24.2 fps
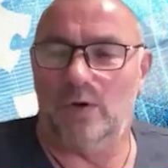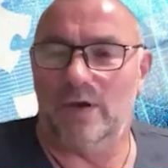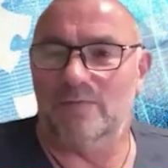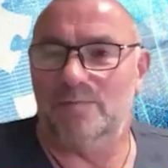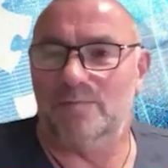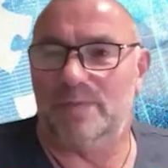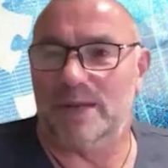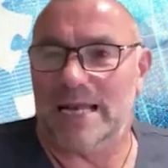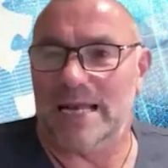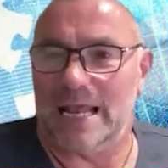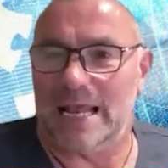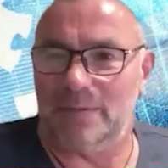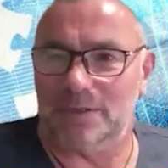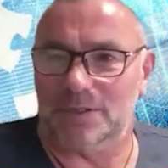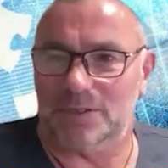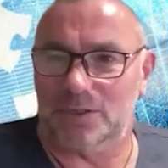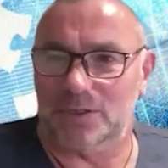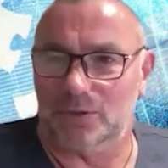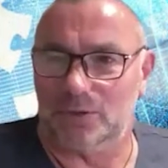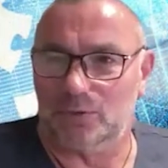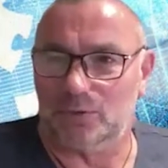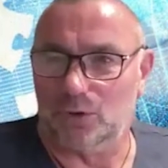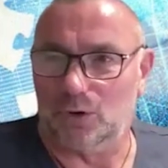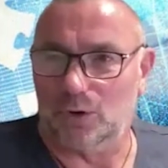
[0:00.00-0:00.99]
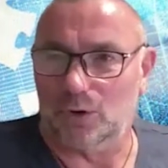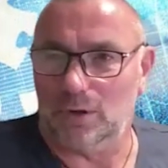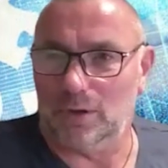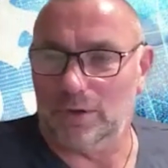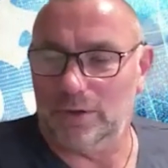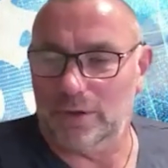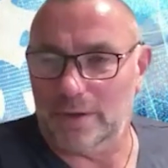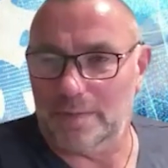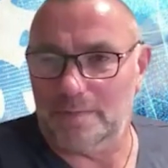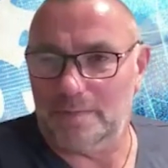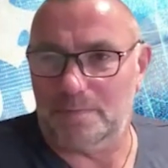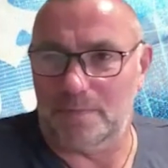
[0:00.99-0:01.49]
we've been able to
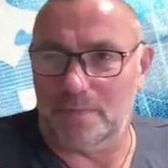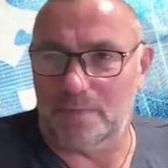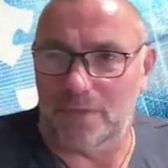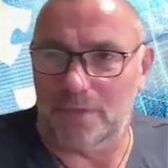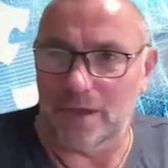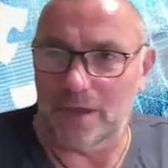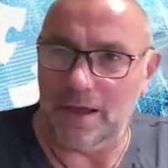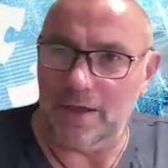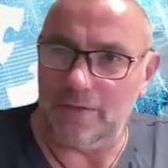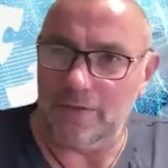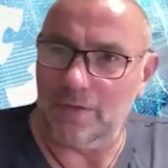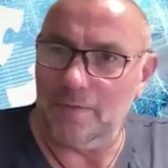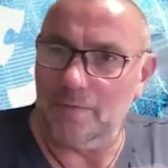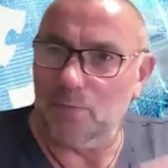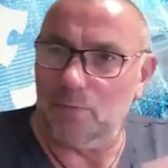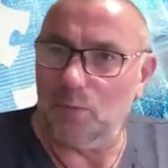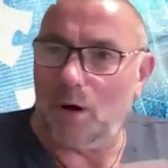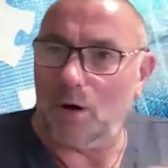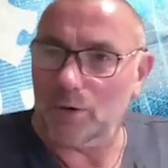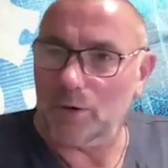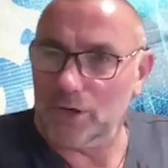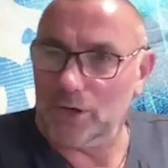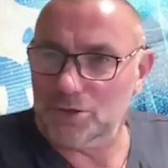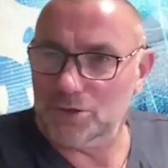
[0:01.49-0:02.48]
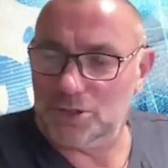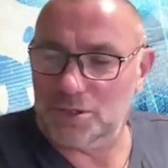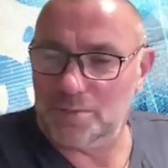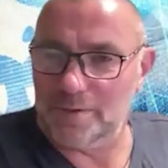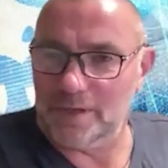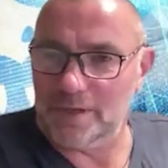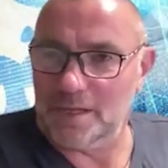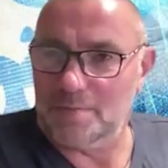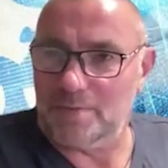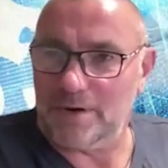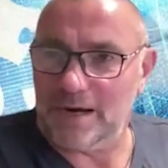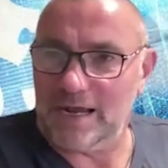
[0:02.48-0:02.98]
roll the what
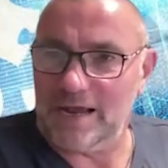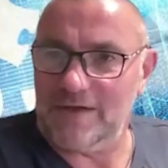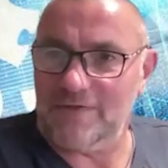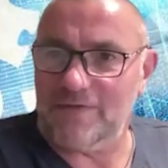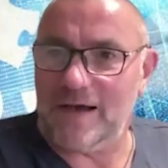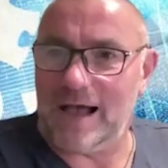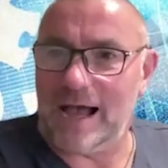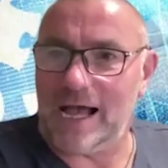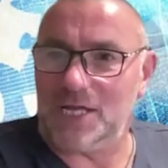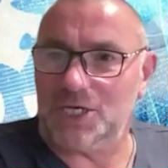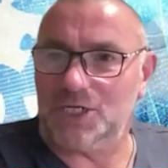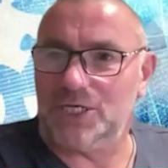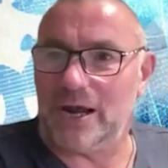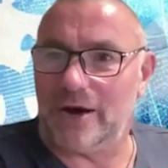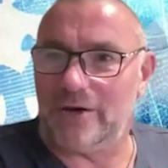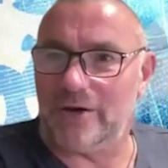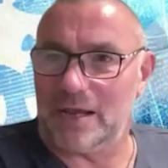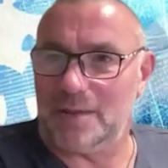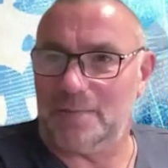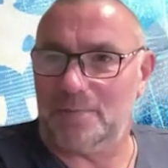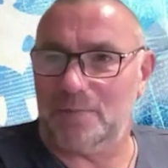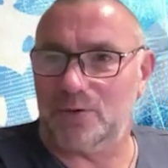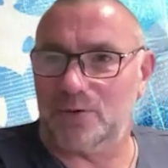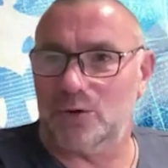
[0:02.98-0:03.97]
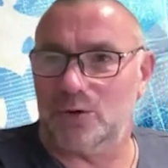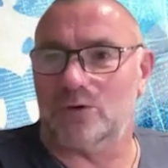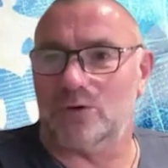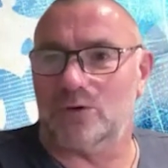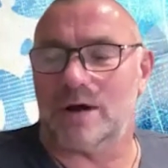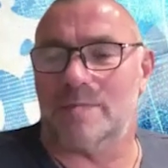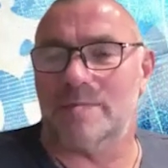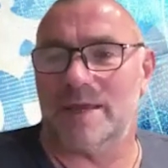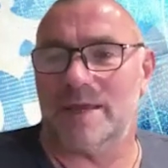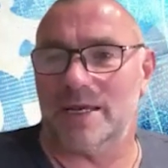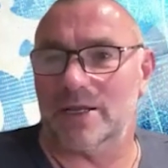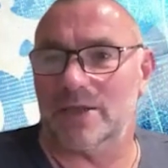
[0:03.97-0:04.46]
used to be the Braveheart charity
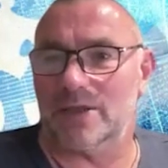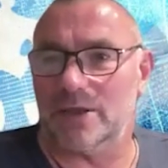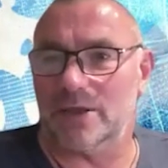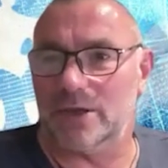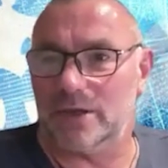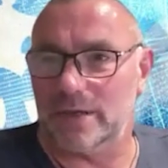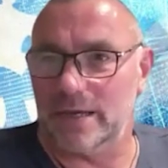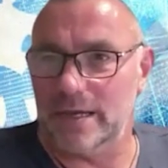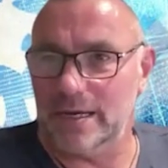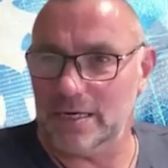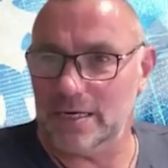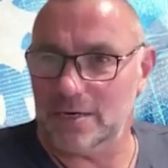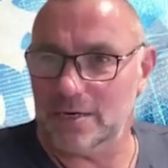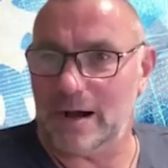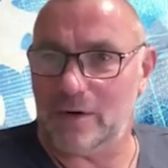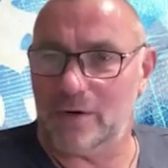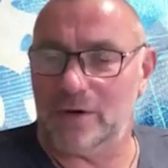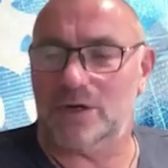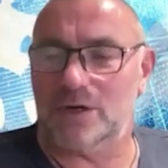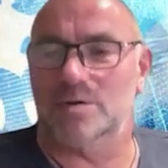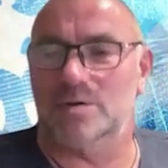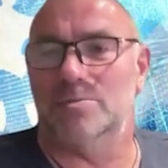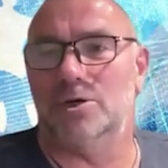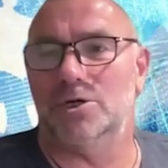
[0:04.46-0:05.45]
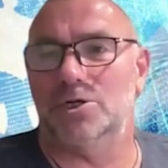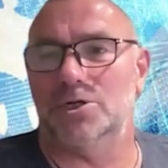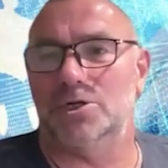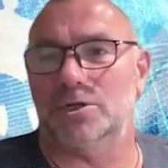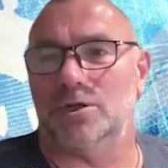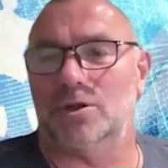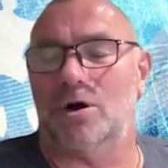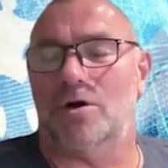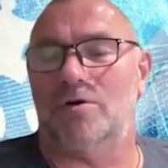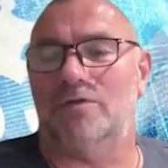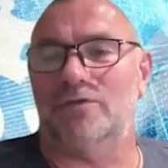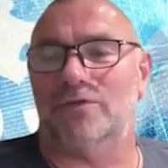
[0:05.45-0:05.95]
program into our
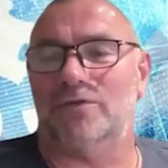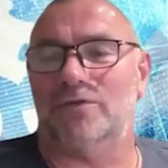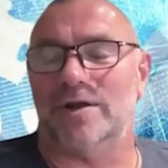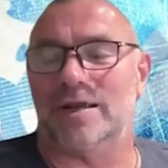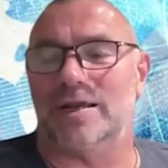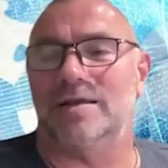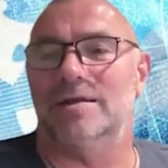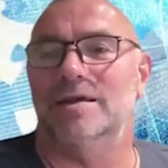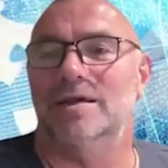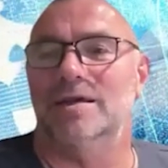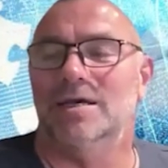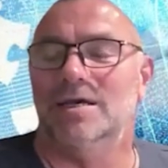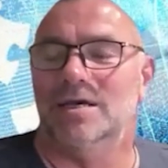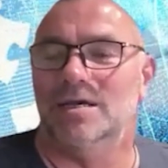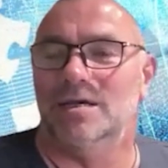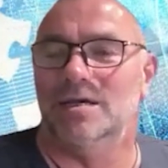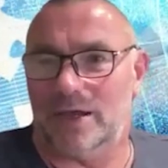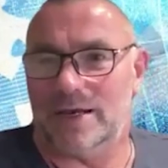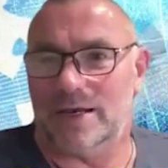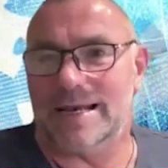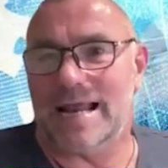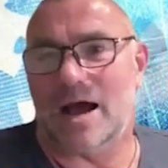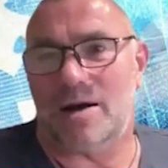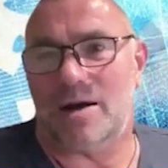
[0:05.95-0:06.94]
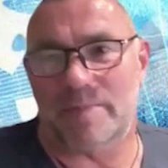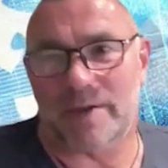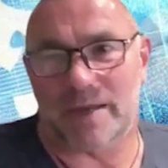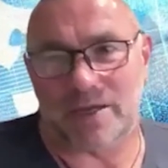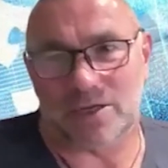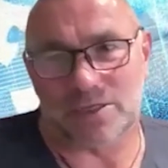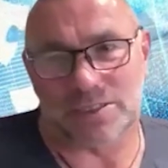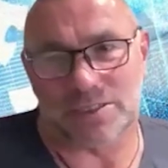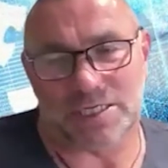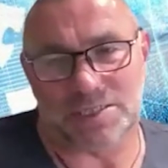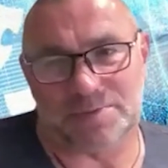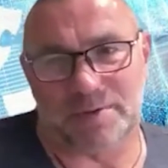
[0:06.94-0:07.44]
commercial offering, that now,
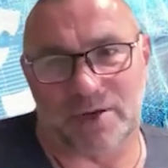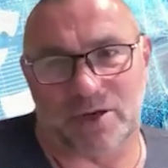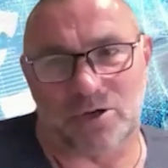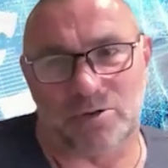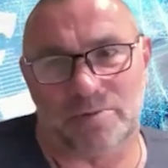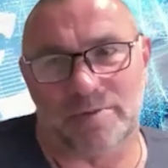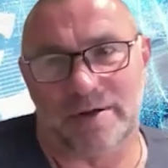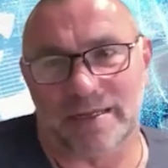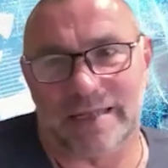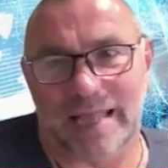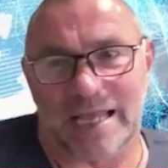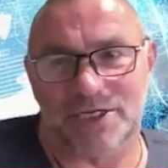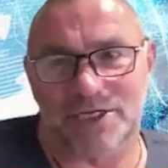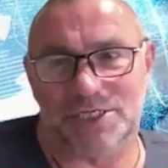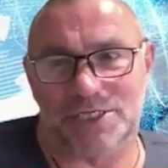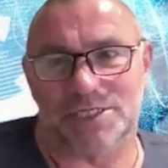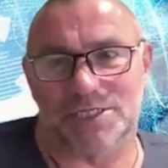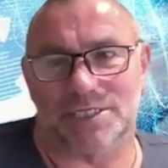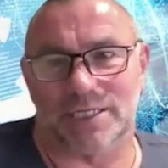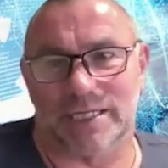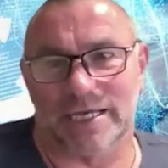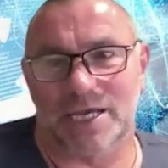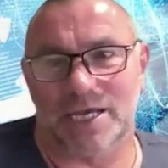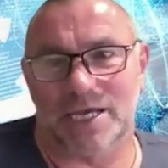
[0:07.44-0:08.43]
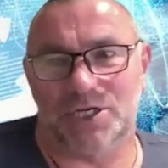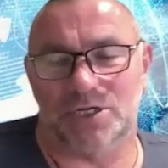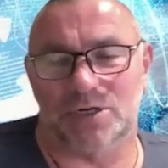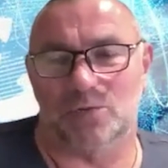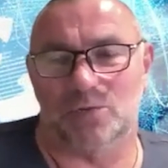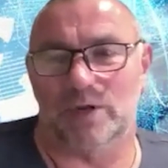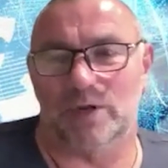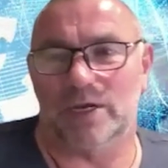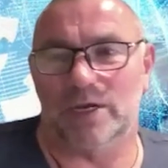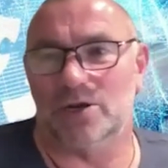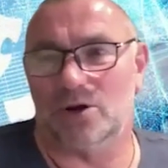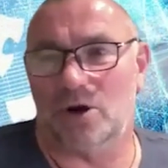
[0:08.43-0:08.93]
because it's becoming
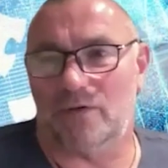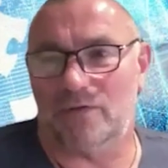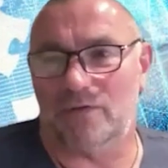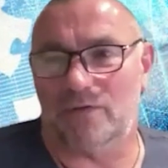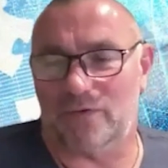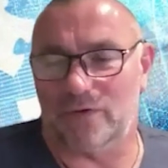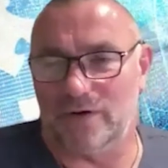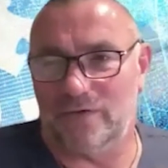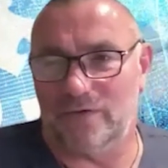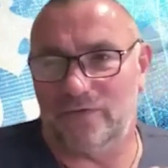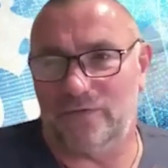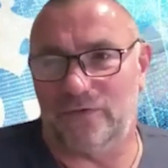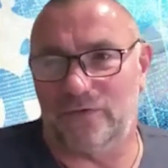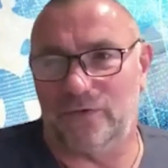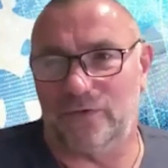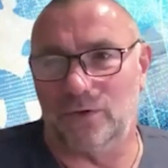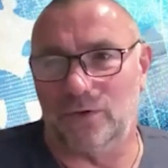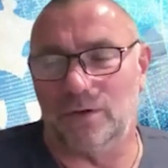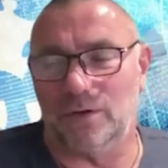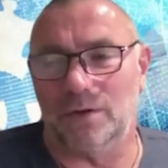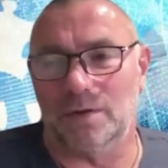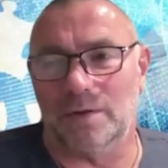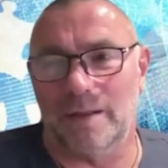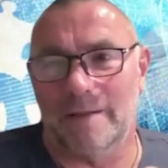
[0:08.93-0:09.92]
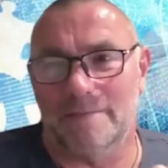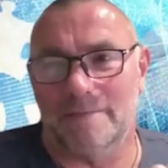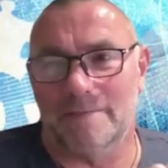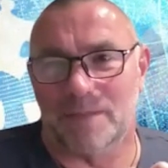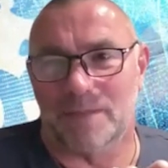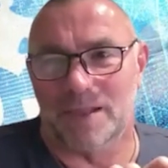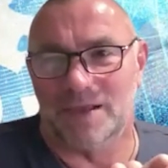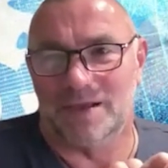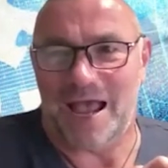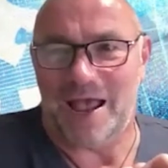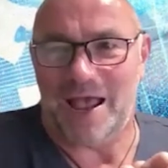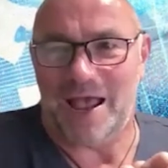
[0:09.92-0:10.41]
legislation, we can offer a full